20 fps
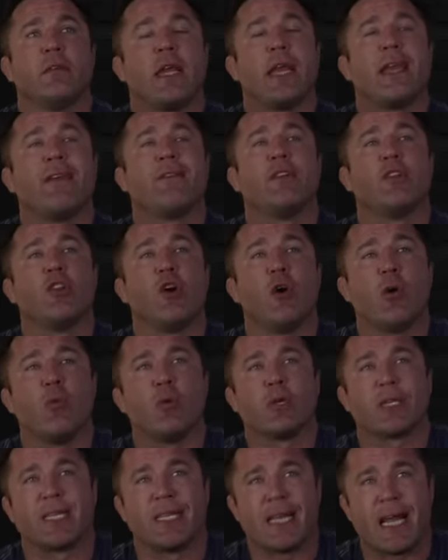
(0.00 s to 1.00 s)
even though it
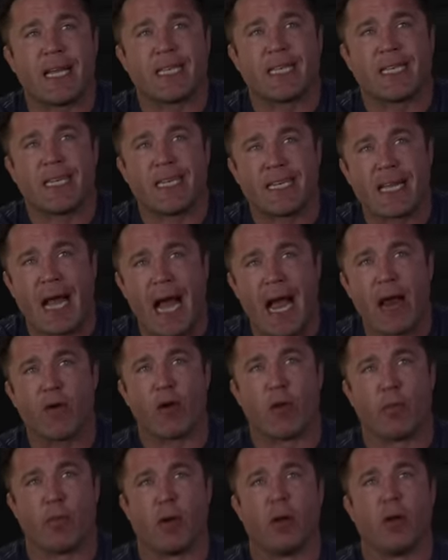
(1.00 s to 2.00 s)
was less
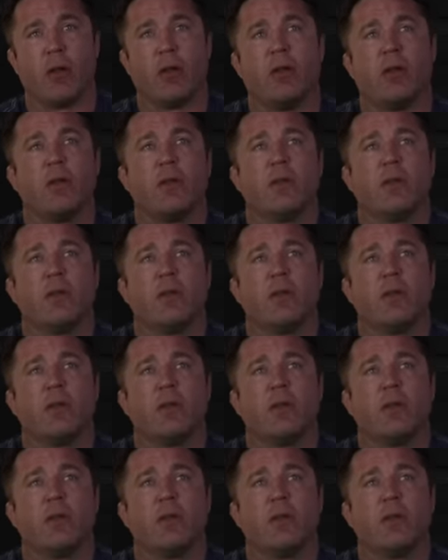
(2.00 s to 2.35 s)
desirable,